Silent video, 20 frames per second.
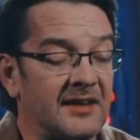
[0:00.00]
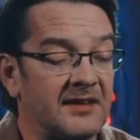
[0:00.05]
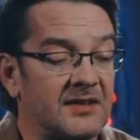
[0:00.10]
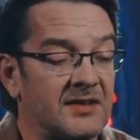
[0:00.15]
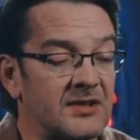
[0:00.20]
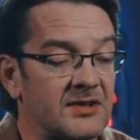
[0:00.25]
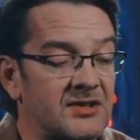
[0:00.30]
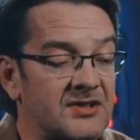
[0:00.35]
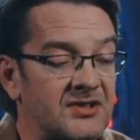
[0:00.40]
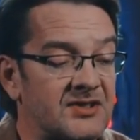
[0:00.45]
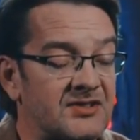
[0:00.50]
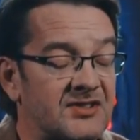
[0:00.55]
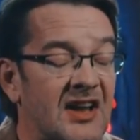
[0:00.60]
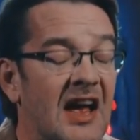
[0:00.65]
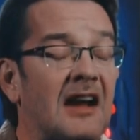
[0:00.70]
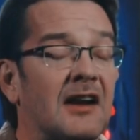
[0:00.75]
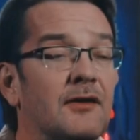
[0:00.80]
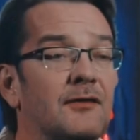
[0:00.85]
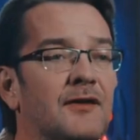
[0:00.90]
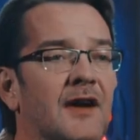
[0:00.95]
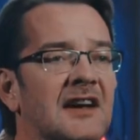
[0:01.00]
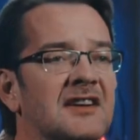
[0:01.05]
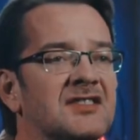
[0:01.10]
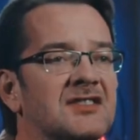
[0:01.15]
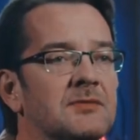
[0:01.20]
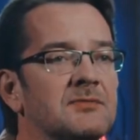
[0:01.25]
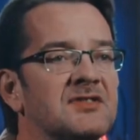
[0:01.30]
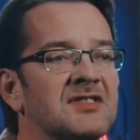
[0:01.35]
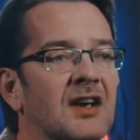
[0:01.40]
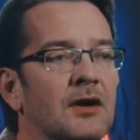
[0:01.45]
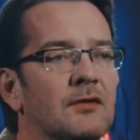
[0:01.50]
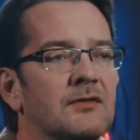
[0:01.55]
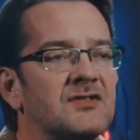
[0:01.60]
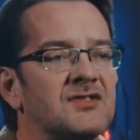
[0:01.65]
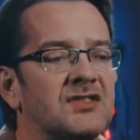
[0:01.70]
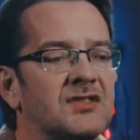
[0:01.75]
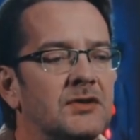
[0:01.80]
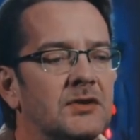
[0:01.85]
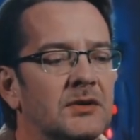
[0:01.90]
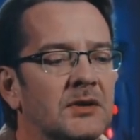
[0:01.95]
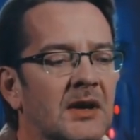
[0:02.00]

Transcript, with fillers: game. Buying your favorite weapon off the